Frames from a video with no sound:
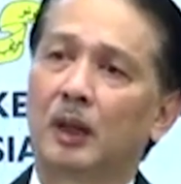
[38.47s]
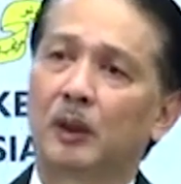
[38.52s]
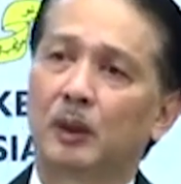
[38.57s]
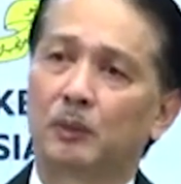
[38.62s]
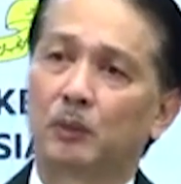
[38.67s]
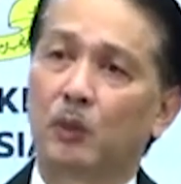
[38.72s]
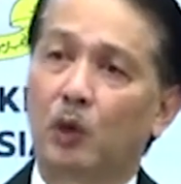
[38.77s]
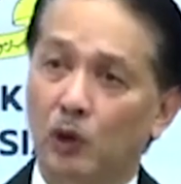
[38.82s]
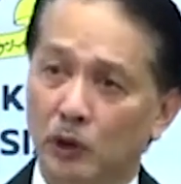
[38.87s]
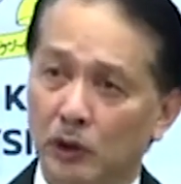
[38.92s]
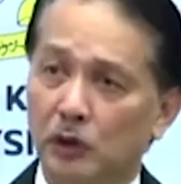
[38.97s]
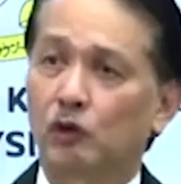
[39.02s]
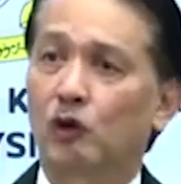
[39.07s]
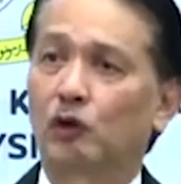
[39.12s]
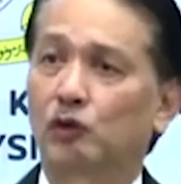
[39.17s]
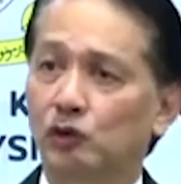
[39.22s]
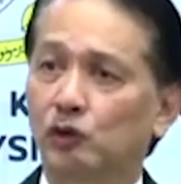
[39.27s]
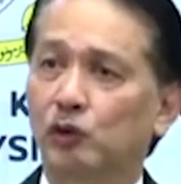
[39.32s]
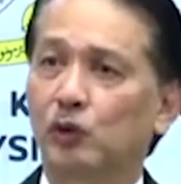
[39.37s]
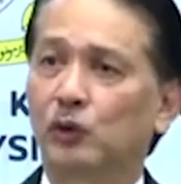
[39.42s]
border
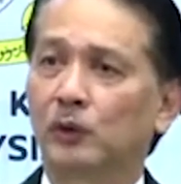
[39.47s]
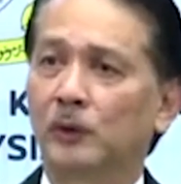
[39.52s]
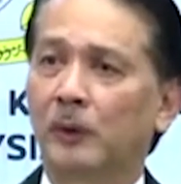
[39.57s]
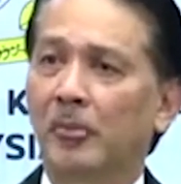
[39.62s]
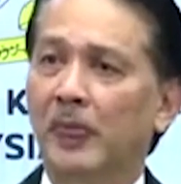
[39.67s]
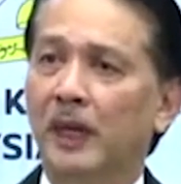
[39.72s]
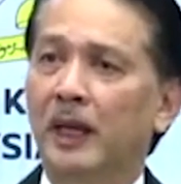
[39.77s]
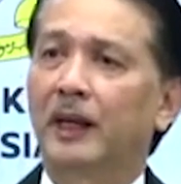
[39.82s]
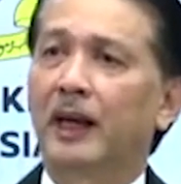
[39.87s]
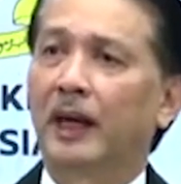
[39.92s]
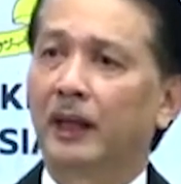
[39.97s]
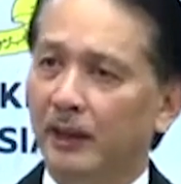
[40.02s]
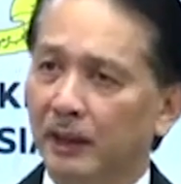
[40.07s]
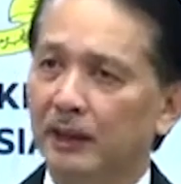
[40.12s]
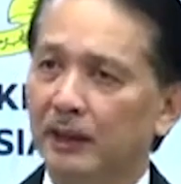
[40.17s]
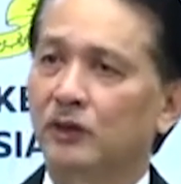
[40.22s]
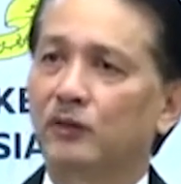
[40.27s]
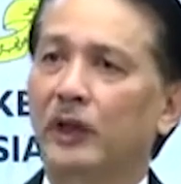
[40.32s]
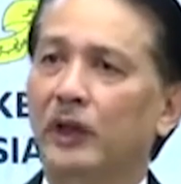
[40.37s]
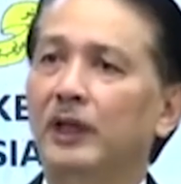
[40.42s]
control. And it
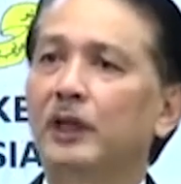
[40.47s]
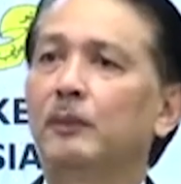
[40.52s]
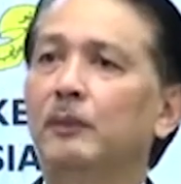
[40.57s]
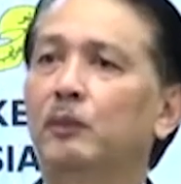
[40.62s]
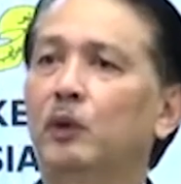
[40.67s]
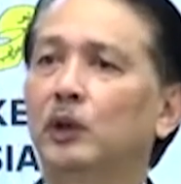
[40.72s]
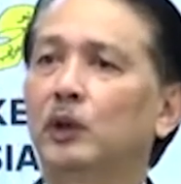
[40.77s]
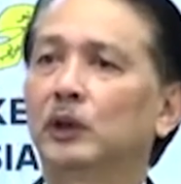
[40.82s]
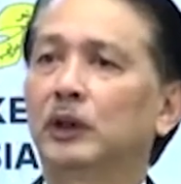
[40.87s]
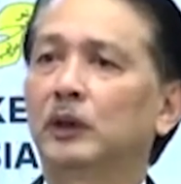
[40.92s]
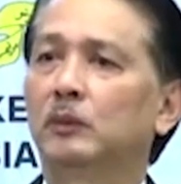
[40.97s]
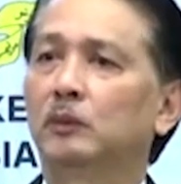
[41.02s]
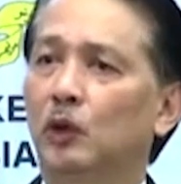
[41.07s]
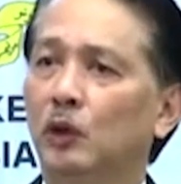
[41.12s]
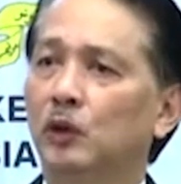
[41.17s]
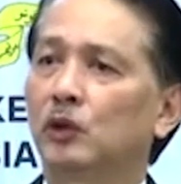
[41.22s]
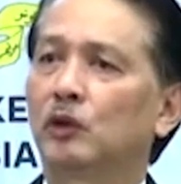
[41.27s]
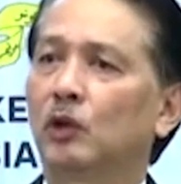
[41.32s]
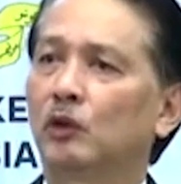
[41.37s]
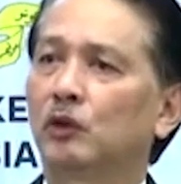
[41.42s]
is very important,
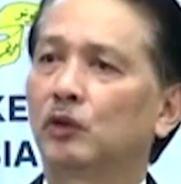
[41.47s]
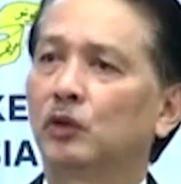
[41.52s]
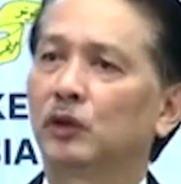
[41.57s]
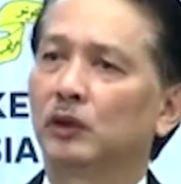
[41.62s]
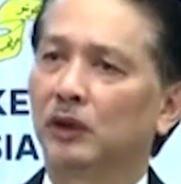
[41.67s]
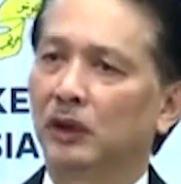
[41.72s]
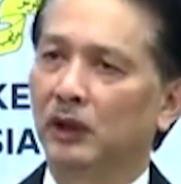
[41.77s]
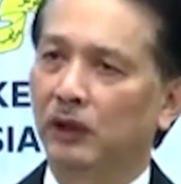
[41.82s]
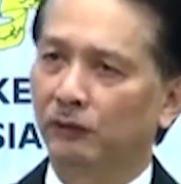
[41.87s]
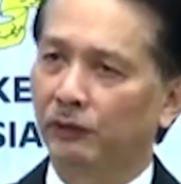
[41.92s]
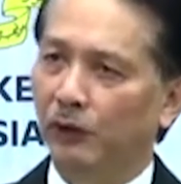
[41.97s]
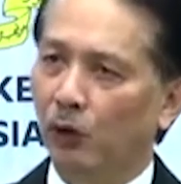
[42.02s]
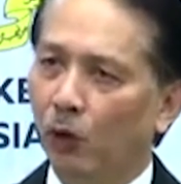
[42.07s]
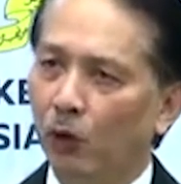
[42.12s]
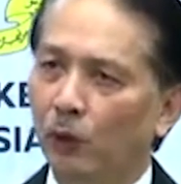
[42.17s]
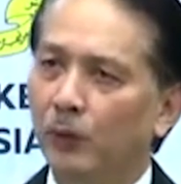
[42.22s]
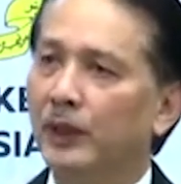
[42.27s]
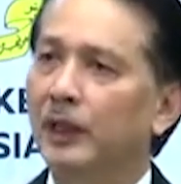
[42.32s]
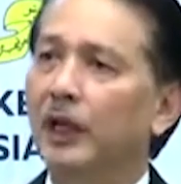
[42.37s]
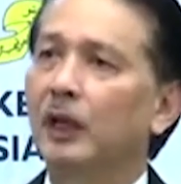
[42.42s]
border control. If we
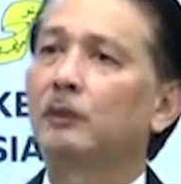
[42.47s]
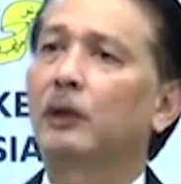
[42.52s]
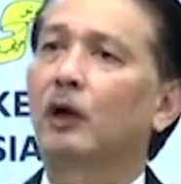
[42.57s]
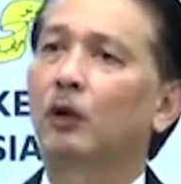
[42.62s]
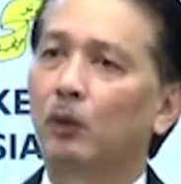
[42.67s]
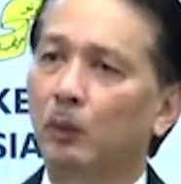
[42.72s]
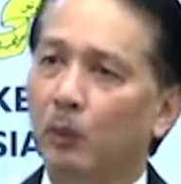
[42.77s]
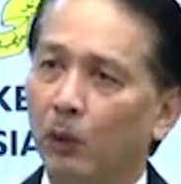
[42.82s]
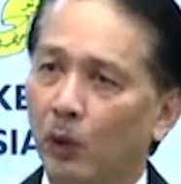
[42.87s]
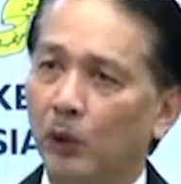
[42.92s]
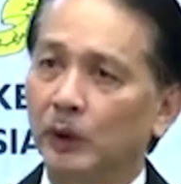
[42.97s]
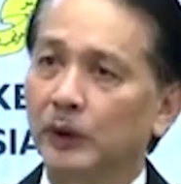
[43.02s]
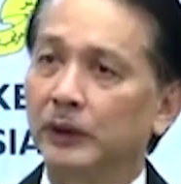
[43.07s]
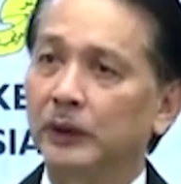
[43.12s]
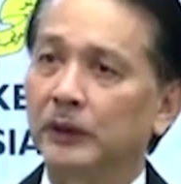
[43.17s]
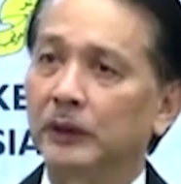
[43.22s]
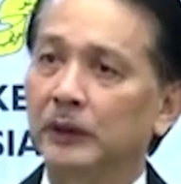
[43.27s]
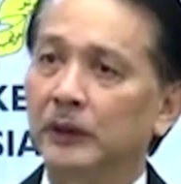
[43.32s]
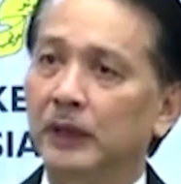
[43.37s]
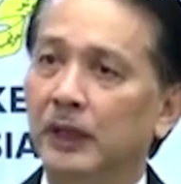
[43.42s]
open up our
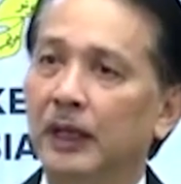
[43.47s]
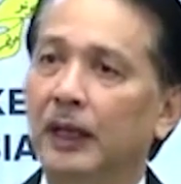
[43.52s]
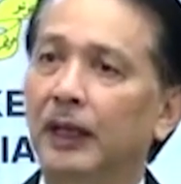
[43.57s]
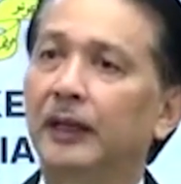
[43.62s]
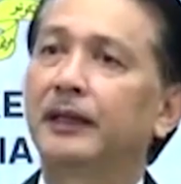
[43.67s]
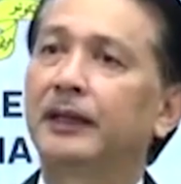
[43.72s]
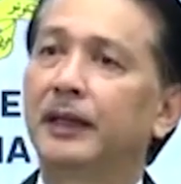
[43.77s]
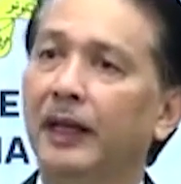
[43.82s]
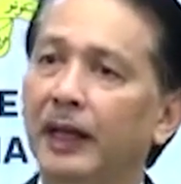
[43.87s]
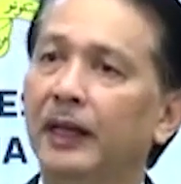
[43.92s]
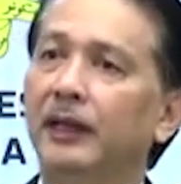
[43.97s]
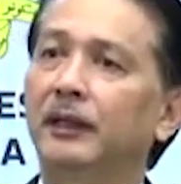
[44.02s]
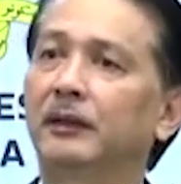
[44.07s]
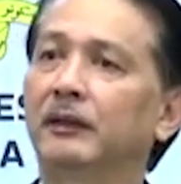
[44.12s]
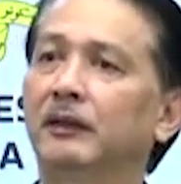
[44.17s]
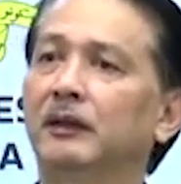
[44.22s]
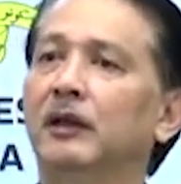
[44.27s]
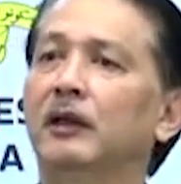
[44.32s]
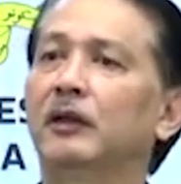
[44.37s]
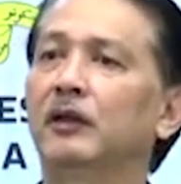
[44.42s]
border,
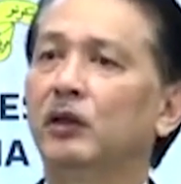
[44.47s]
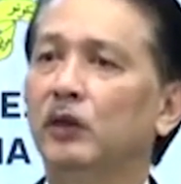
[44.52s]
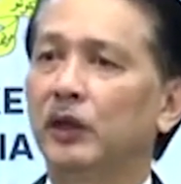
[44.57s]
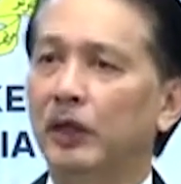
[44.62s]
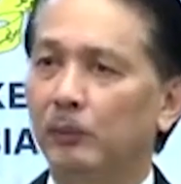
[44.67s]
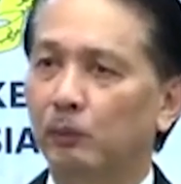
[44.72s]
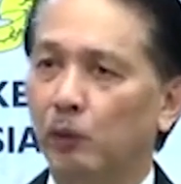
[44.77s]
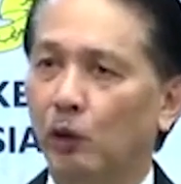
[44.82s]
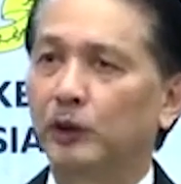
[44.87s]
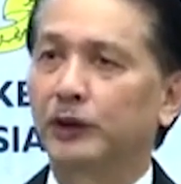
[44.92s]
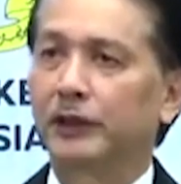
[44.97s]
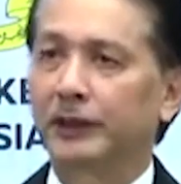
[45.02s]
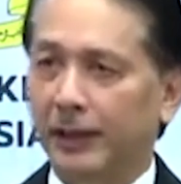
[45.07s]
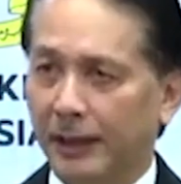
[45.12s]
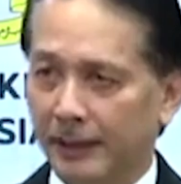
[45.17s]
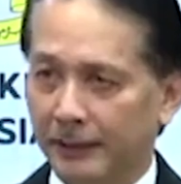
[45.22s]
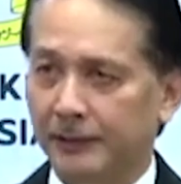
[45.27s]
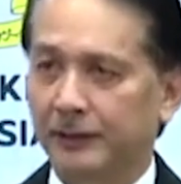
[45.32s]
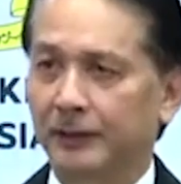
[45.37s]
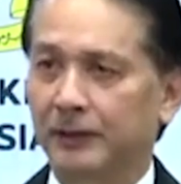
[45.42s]
then imported
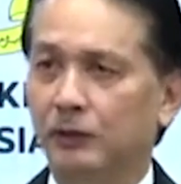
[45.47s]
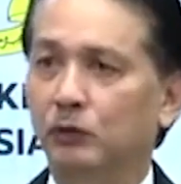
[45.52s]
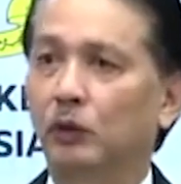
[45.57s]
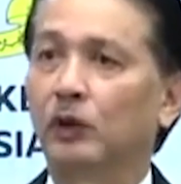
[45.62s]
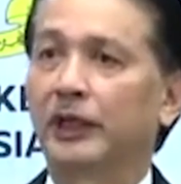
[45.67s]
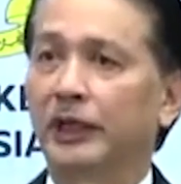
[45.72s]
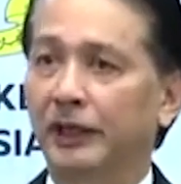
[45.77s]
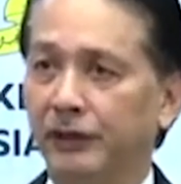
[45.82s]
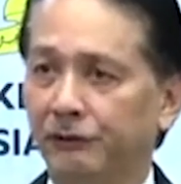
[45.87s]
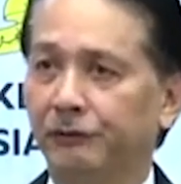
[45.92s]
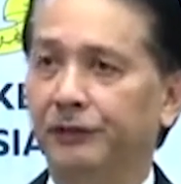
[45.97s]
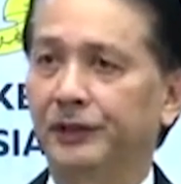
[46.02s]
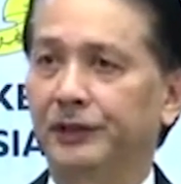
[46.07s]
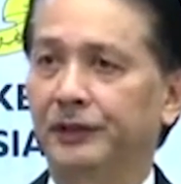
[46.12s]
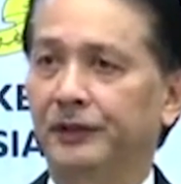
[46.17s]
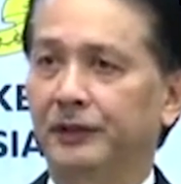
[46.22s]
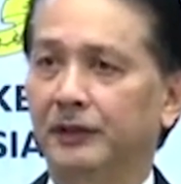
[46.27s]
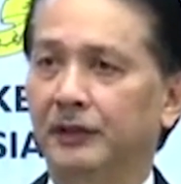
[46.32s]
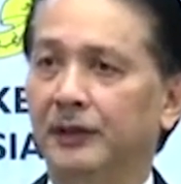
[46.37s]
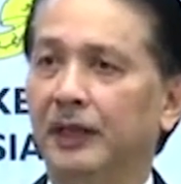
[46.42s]
cases will
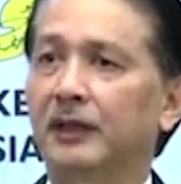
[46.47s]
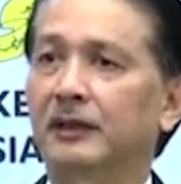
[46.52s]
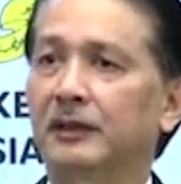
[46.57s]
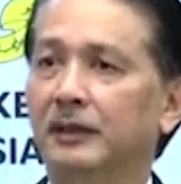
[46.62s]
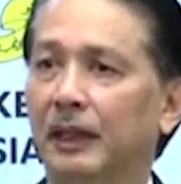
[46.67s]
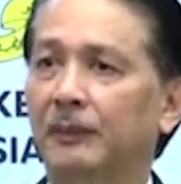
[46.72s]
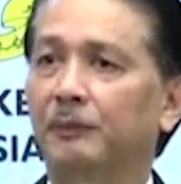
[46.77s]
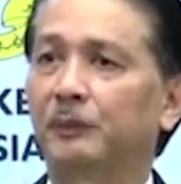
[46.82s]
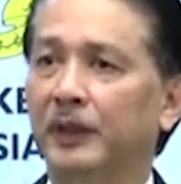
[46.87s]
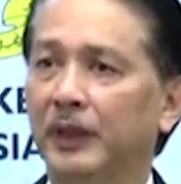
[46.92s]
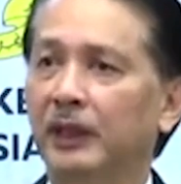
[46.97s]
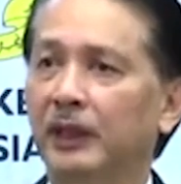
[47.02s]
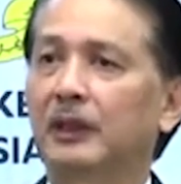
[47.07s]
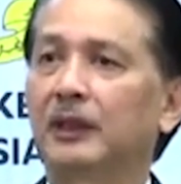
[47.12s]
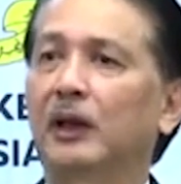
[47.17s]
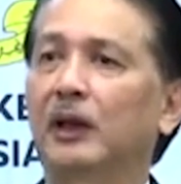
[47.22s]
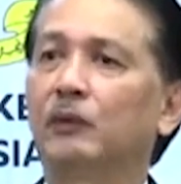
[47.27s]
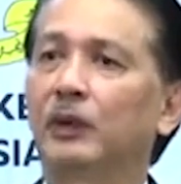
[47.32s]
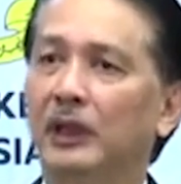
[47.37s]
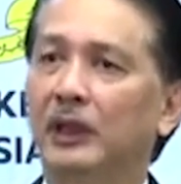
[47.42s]
increase. That's something
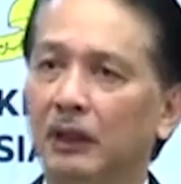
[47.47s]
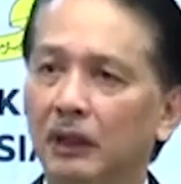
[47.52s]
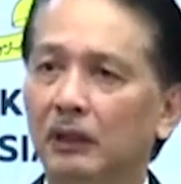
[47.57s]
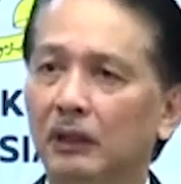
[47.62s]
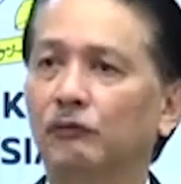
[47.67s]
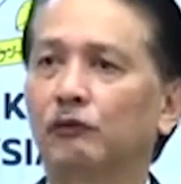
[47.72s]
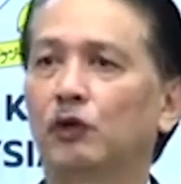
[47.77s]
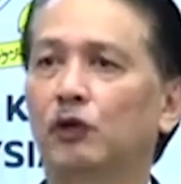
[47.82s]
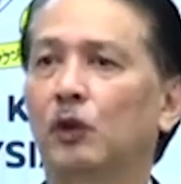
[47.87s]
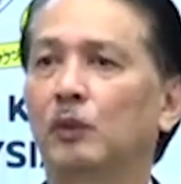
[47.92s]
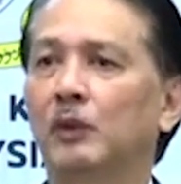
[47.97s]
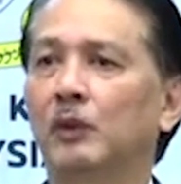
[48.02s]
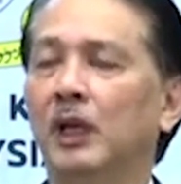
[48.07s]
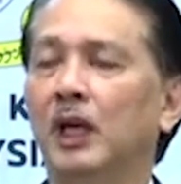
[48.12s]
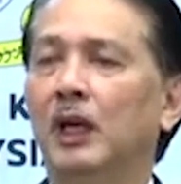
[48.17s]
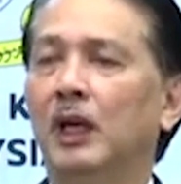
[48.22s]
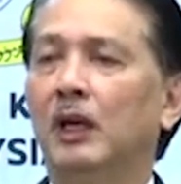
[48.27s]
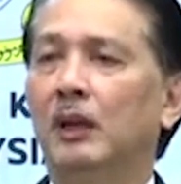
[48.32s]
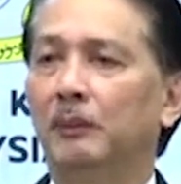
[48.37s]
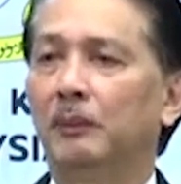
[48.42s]
that we learn from
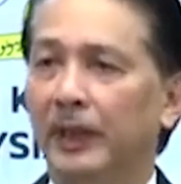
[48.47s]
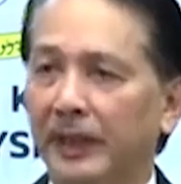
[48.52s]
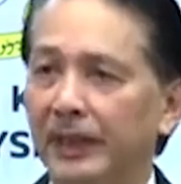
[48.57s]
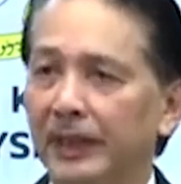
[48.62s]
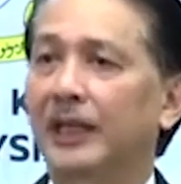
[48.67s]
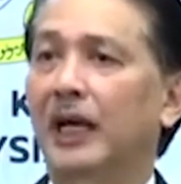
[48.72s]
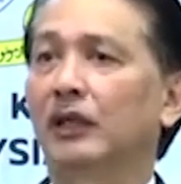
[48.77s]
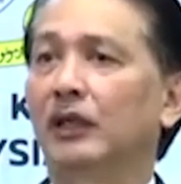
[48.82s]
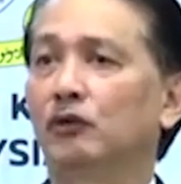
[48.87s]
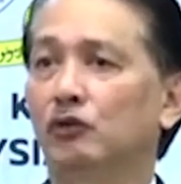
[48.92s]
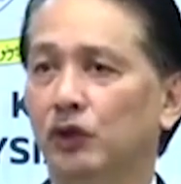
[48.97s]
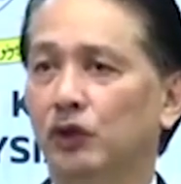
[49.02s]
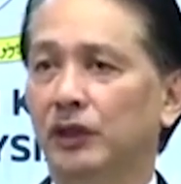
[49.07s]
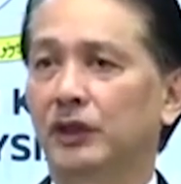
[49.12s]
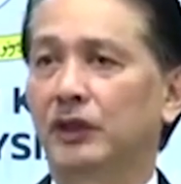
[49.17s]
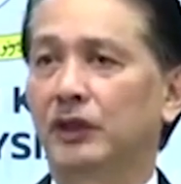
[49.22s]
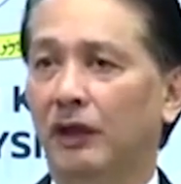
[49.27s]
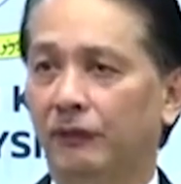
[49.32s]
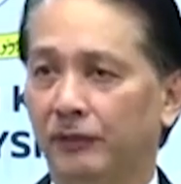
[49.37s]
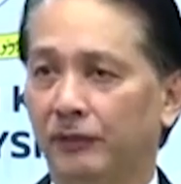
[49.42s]
many countries
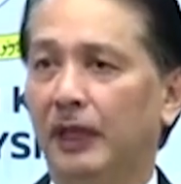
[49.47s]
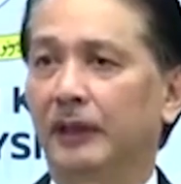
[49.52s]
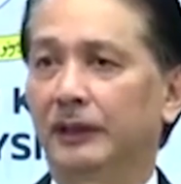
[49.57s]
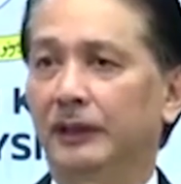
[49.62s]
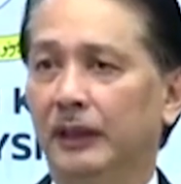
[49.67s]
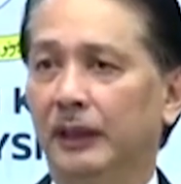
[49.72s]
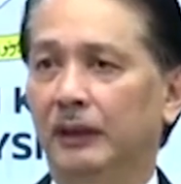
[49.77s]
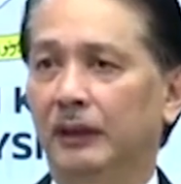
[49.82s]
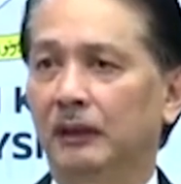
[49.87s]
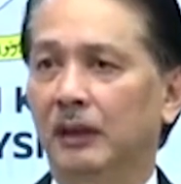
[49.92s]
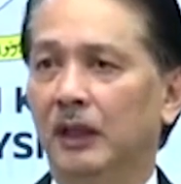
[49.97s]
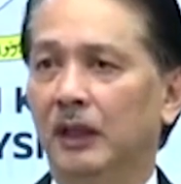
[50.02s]
that have done that.